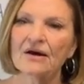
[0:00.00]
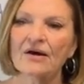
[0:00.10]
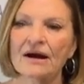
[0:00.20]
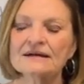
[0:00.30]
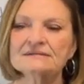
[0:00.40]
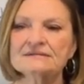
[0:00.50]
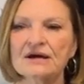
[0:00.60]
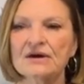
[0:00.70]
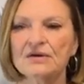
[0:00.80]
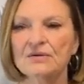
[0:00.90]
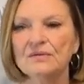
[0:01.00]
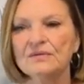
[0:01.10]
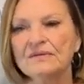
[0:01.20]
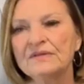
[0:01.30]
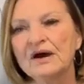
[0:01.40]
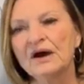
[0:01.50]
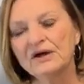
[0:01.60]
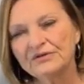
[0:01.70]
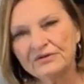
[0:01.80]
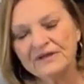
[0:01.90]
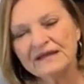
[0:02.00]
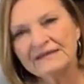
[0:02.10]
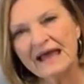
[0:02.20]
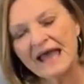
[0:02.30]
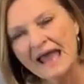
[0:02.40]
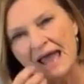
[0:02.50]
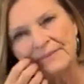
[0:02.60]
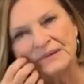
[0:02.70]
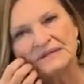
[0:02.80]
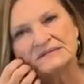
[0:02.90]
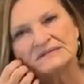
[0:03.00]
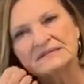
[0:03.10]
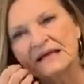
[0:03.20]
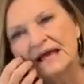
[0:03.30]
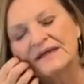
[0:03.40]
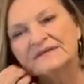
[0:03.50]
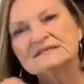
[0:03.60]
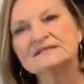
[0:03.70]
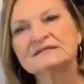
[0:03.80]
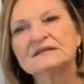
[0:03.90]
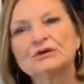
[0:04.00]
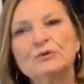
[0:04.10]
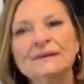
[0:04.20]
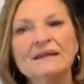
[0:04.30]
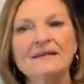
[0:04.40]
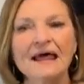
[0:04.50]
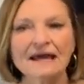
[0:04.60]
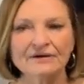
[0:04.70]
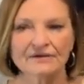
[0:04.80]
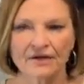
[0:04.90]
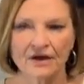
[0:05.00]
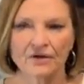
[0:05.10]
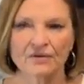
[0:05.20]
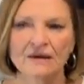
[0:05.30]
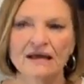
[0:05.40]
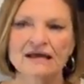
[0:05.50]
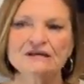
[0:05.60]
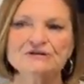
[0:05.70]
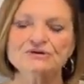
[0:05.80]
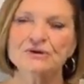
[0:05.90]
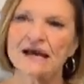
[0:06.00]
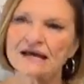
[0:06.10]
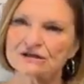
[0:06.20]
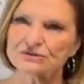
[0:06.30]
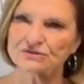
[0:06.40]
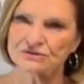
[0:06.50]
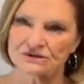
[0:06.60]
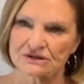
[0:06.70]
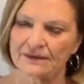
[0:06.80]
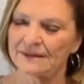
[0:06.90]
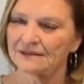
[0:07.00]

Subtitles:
All right, so the other thing that happens, and this is a little bit later though, is your estrogen.